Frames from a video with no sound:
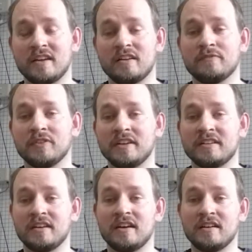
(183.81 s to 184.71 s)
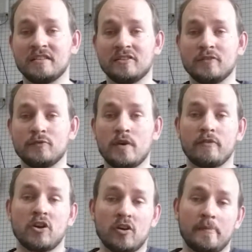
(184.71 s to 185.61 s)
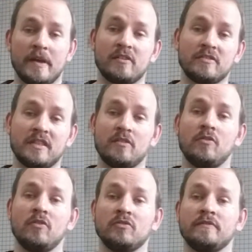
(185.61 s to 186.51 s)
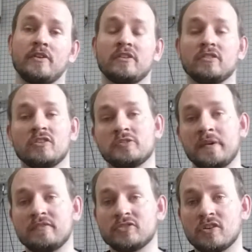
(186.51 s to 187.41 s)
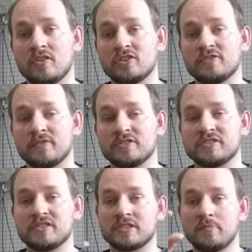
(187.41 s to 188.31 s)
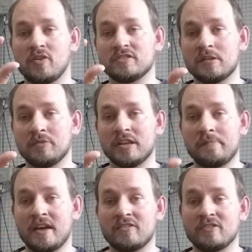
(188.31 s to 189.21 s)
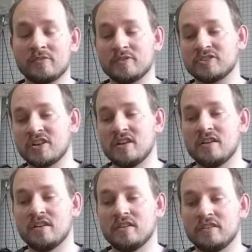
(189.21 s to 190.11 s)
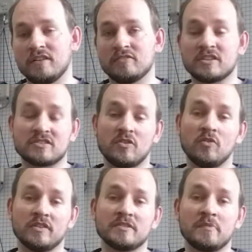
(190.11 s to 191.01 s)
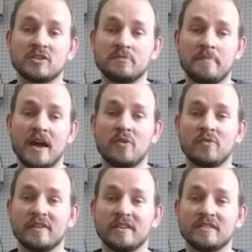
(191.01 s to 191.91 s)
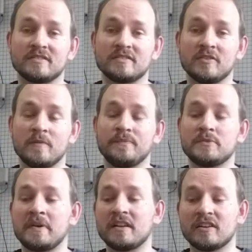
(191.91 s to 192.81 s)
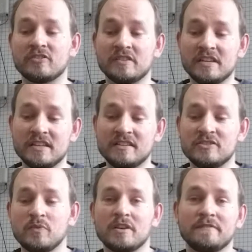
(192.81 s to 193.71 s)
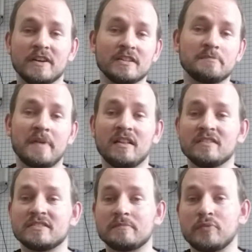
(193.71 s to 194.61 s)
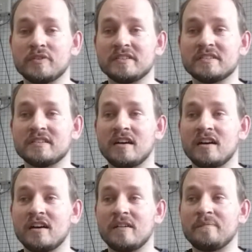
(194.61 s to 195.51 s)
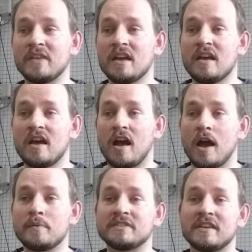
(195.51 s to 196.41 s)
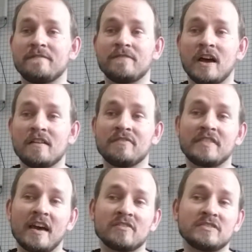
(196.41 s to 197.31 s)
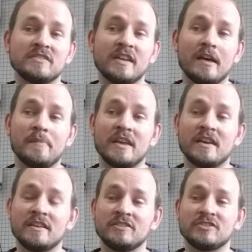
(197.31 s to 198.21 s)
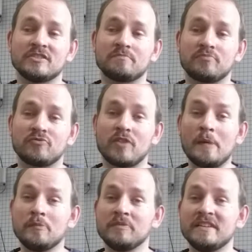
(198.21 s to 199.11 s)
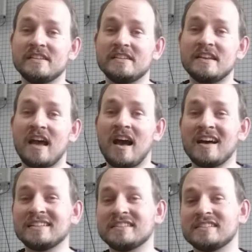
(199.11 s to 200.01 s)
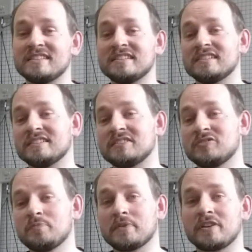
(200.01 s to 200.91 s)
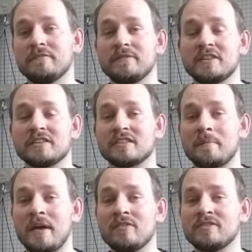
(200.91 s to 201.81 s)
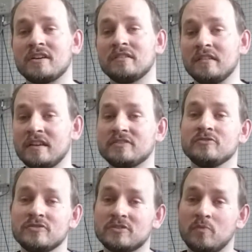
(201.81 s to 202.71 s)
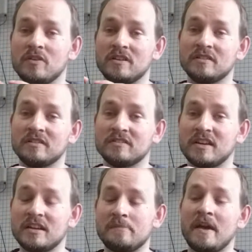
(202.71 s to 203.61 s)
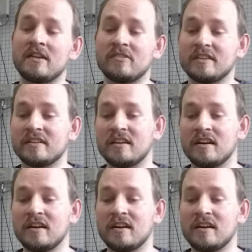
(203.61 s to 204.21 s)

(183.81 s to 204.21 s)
Kind of like, if you have a car battery, that'll hold a very large amount of charge versus a small AA battery, which doesn't hold as much power in it. So depending on your needs, you want to find this balancing point. I would say 5,000 mAh is probably not a super convenient amount unless you just want a little tiny battery.